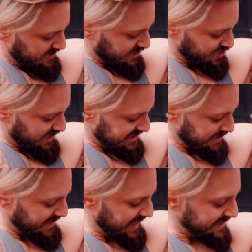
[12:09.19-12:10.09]
So the
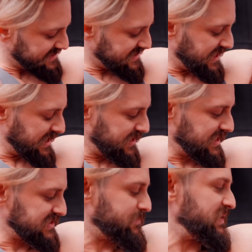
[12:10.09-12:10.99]
tricep head is there,
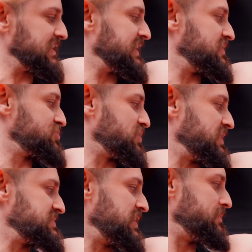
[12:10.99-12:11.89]
that's the peak head of the
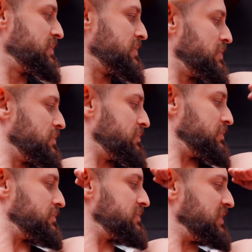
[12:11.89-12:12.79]
tricep.
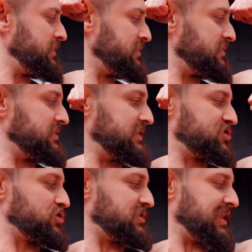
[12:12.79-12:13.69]
Yeah, the then it
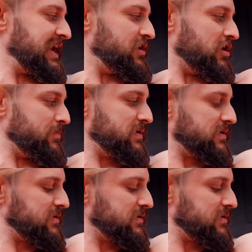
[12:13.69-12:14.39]
should be lined up.